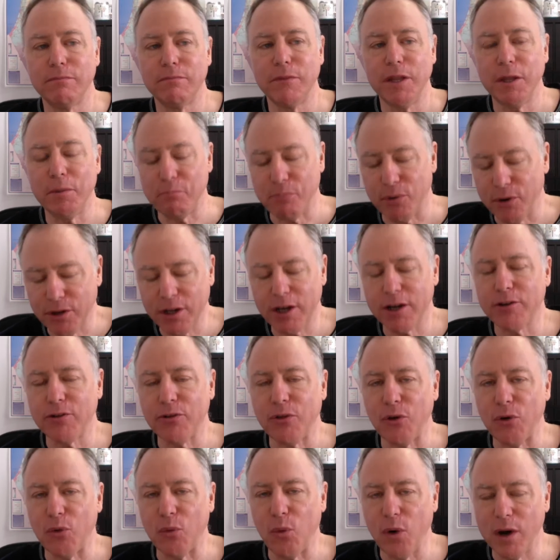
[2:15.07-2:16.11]
In
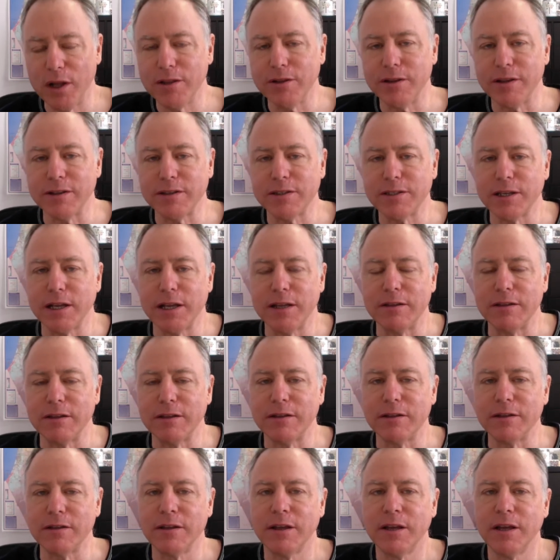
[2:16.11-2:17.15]
particular, one
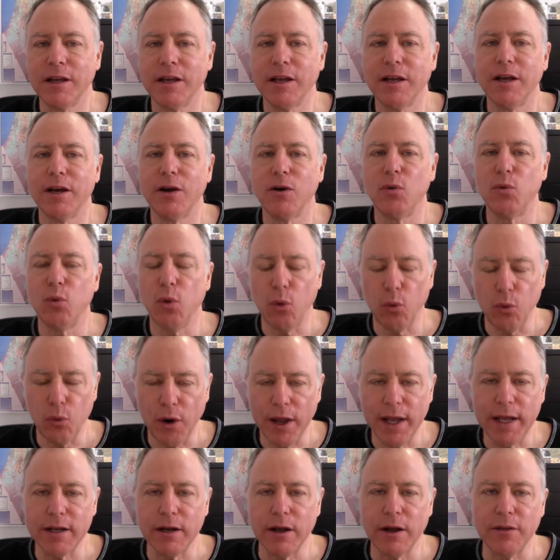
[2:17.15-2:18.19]
descendant will
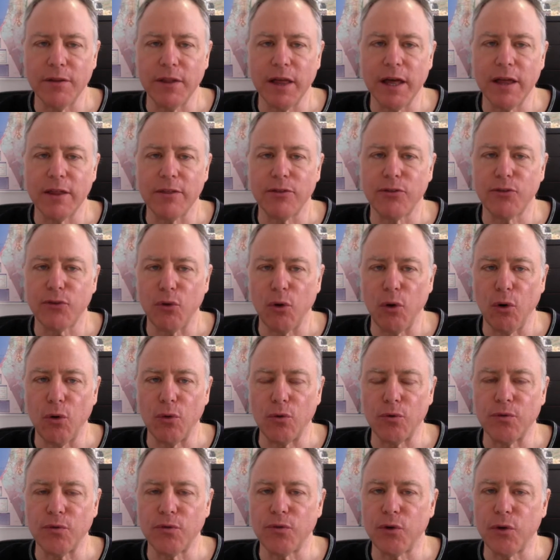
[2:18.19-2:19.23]
reign on that
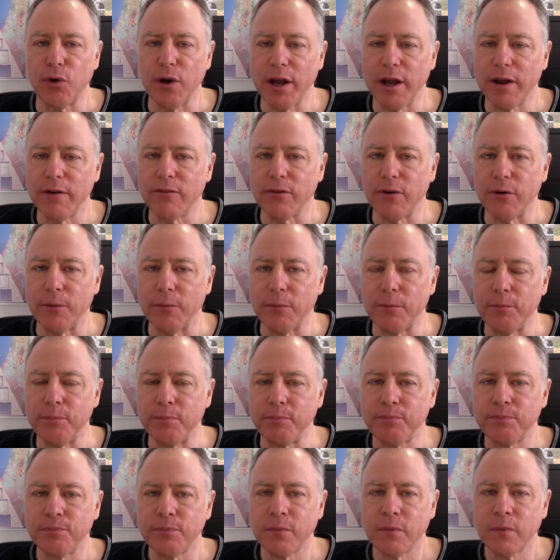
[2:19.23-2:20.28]
throne forever.
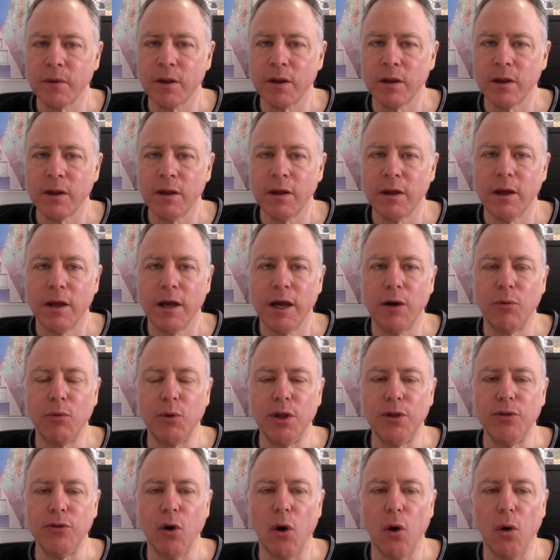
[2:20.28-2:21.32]
And we
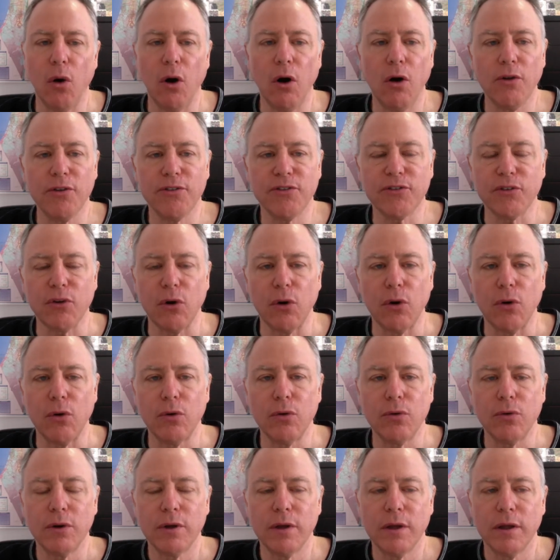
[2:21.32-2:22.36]
know also
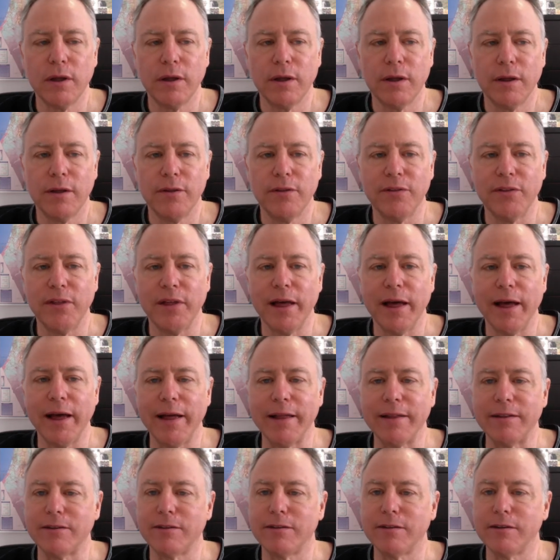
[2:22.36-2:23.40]

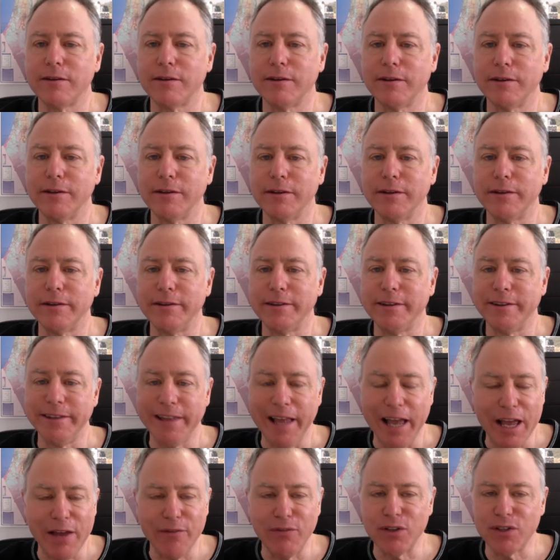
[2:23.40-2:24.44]
that
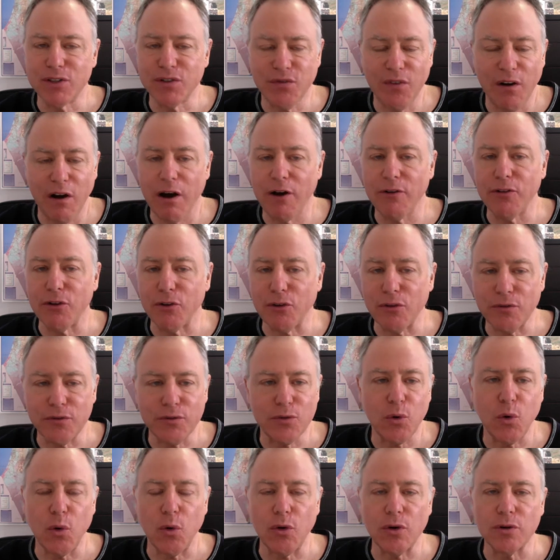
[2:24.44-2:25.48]
David's father, of
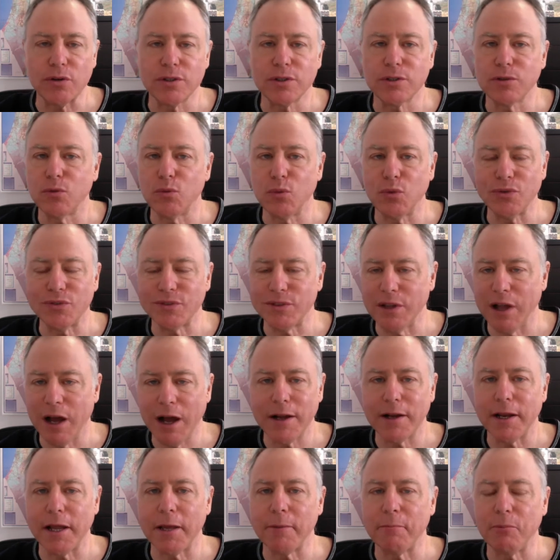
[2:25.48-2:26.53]
course, was
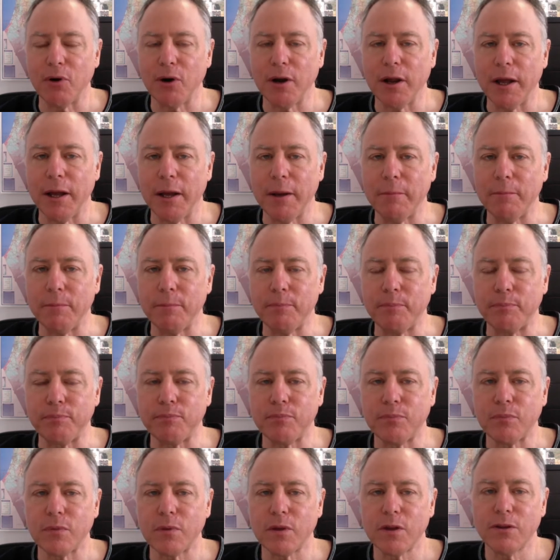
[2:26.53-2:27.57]
not Abraham.
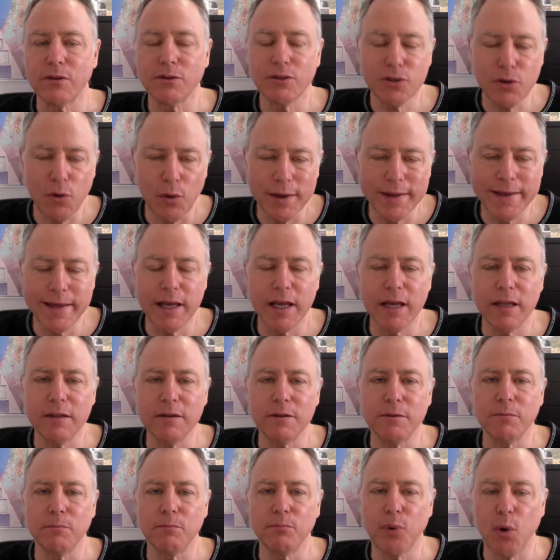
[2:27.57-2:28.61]
So
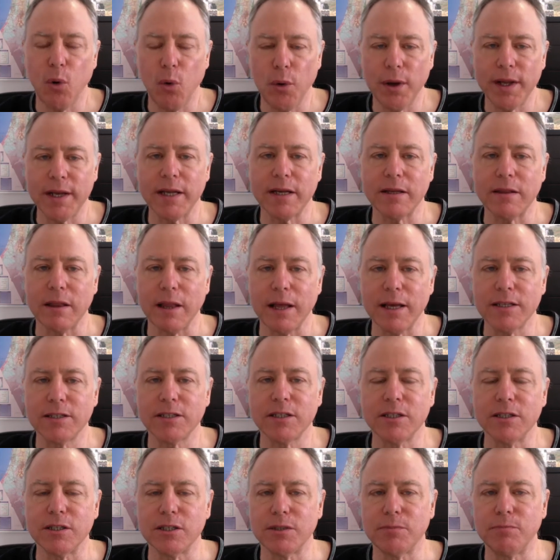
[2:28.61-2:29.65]
again, poetic
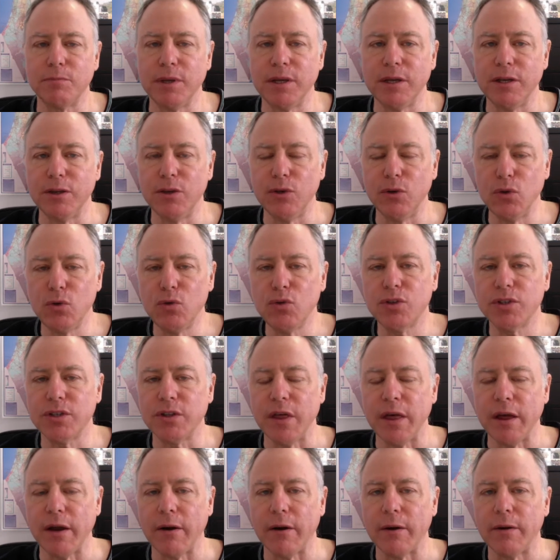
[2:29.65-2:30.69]
license being used
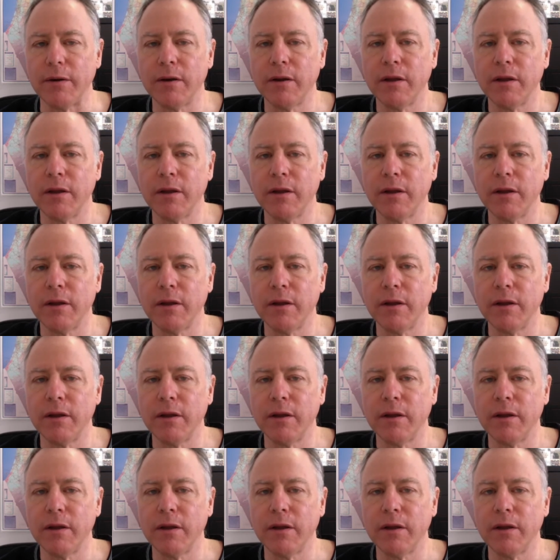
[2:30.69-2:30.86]
there.